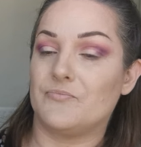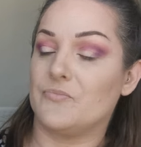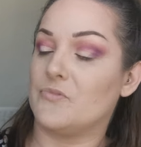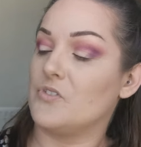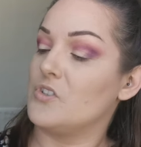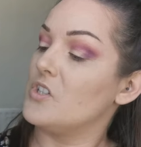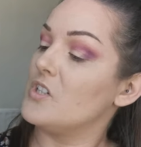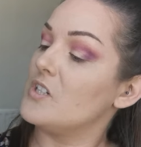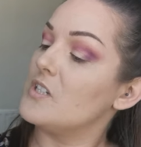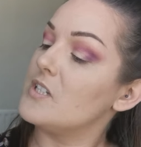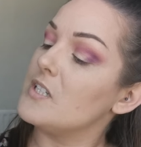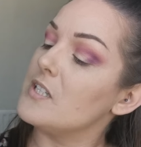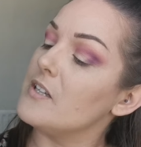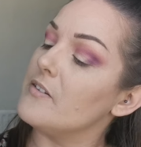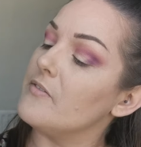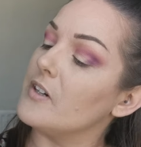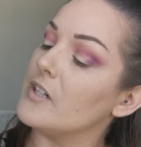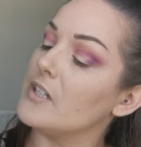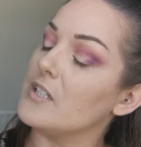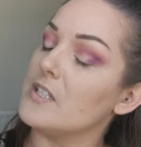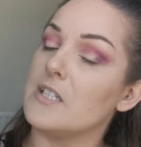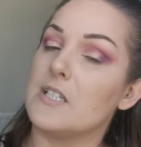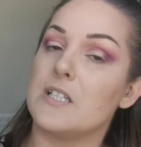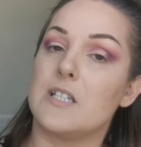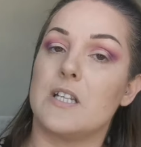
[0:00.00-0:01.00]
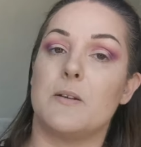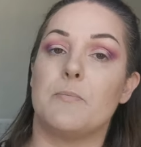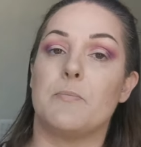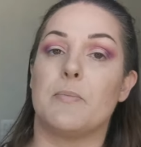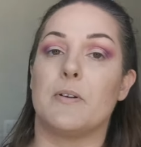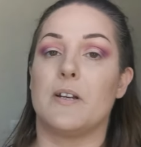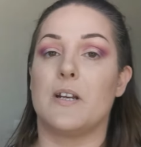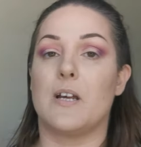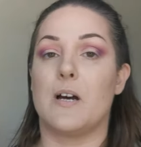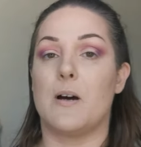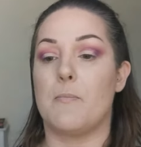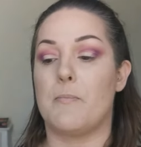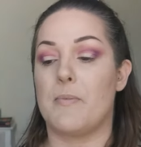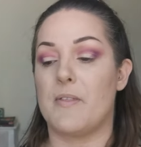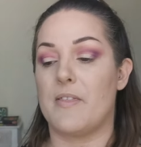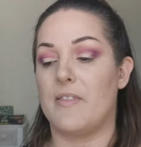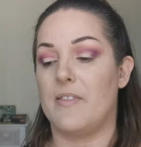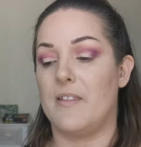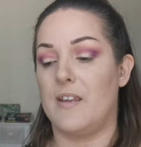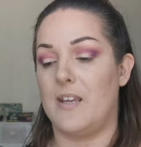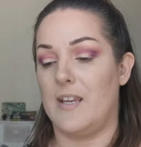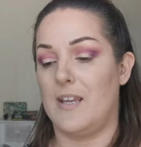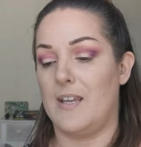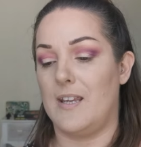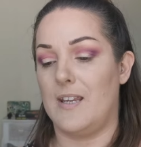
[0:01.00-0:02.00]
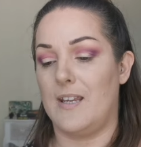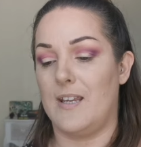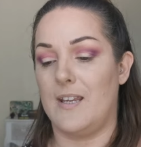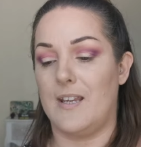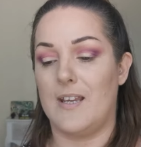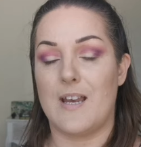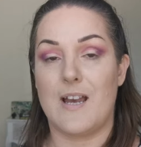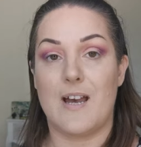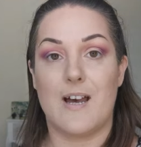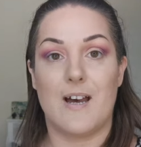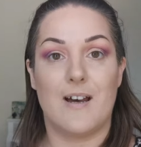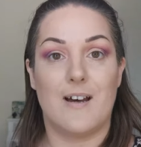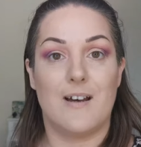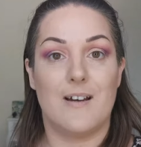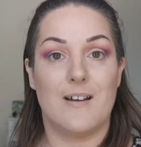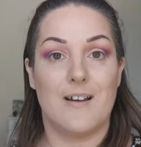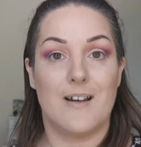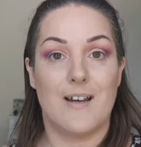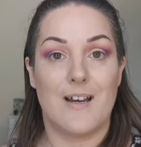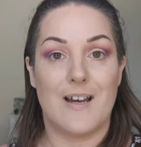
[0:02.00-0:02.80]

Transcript: and just see if I can deepen up the uh,